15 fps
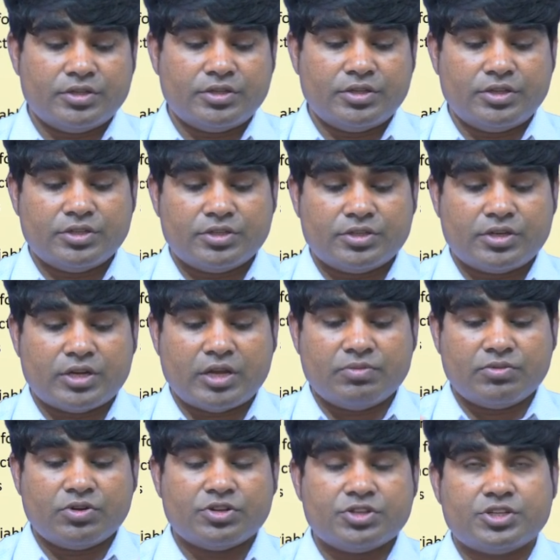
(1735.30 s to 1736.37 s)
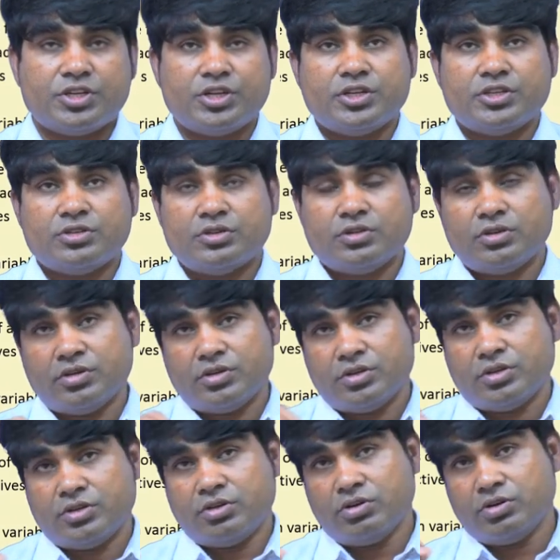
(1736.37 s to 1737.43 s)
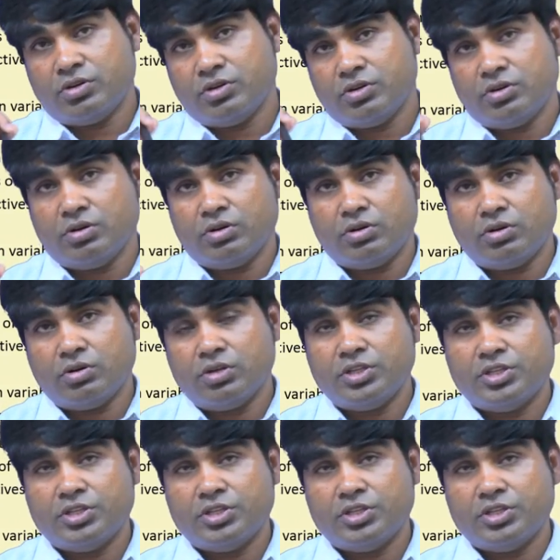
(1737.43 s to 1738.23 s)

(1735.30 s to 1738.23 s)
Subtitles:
these time constraints, all